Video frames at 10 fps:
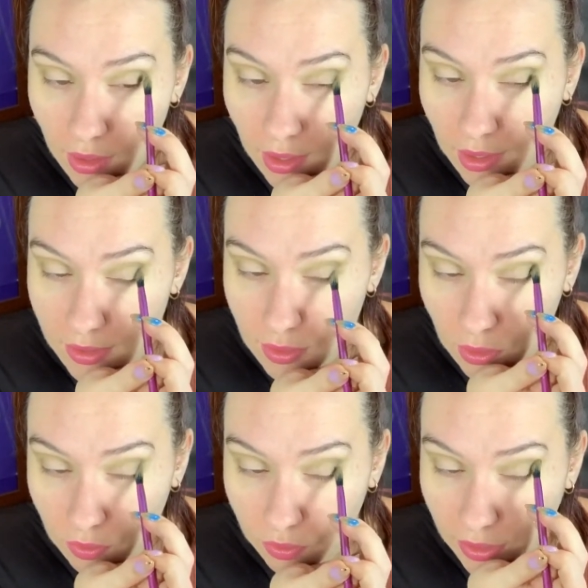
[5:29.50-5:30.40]
In a sort
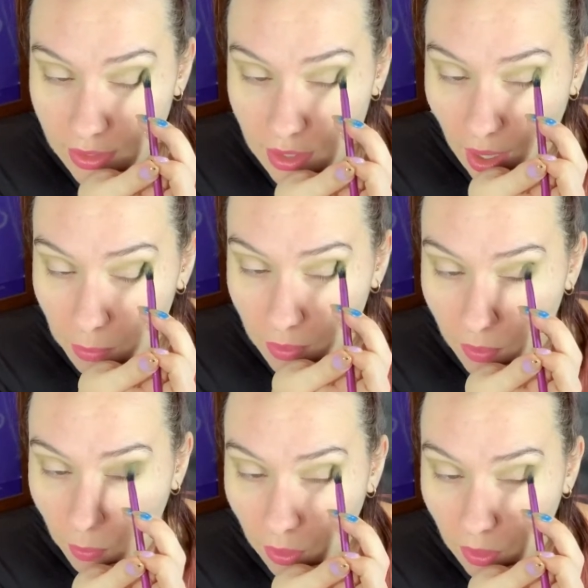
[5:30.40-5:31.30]
of V shape
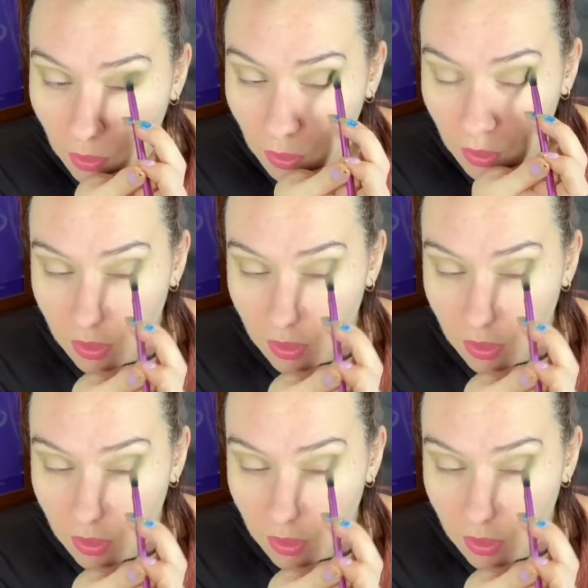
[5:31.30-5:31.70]
as well.